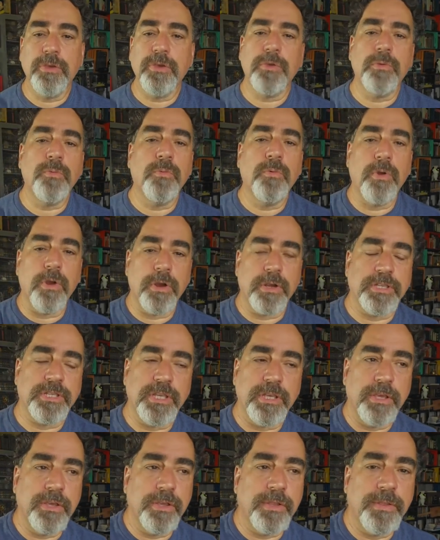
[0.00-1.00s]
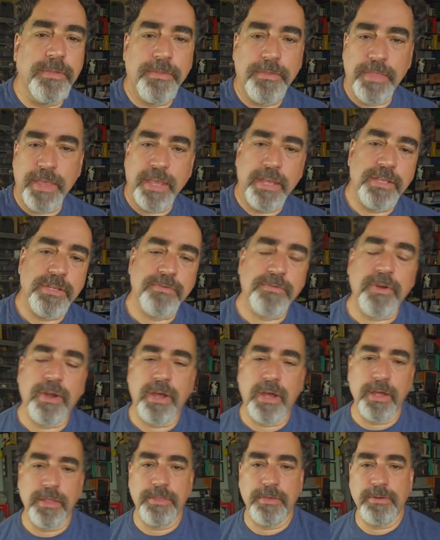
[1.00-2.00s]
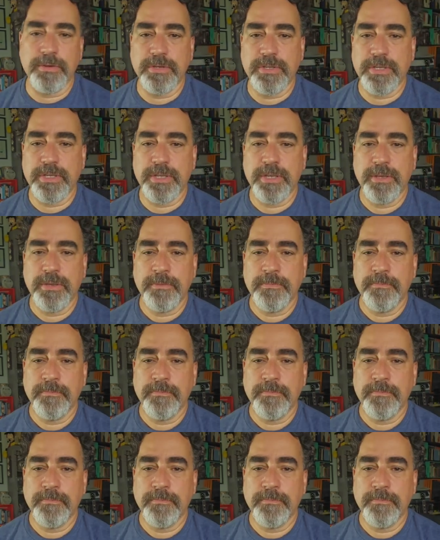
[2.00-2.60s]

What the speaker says: good works and good things for others.